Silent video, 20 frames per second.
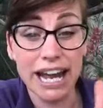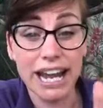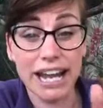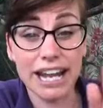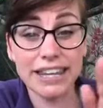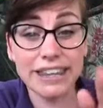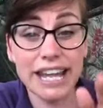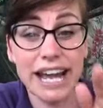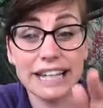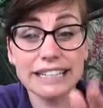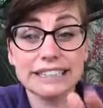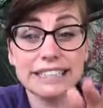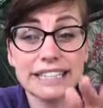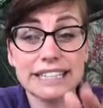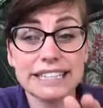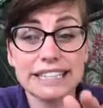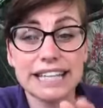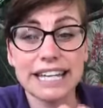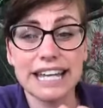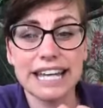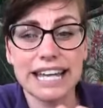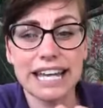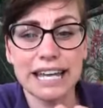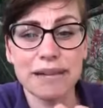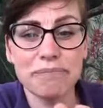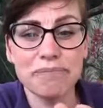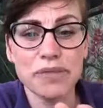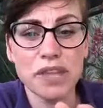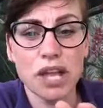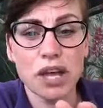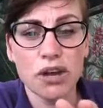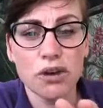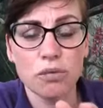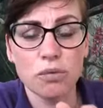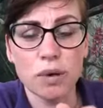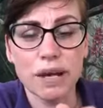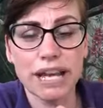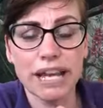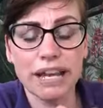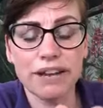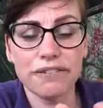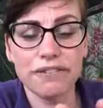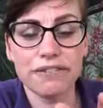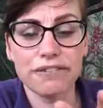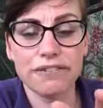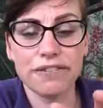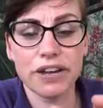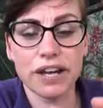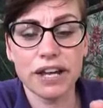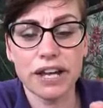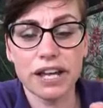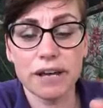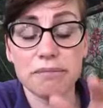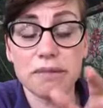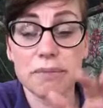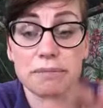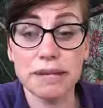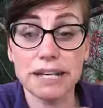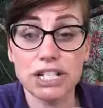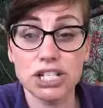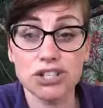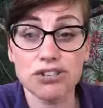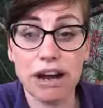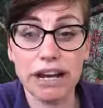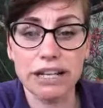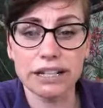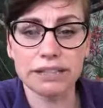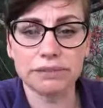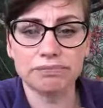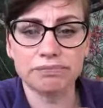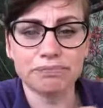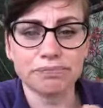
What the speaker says: And that is the same with a bearded dragon.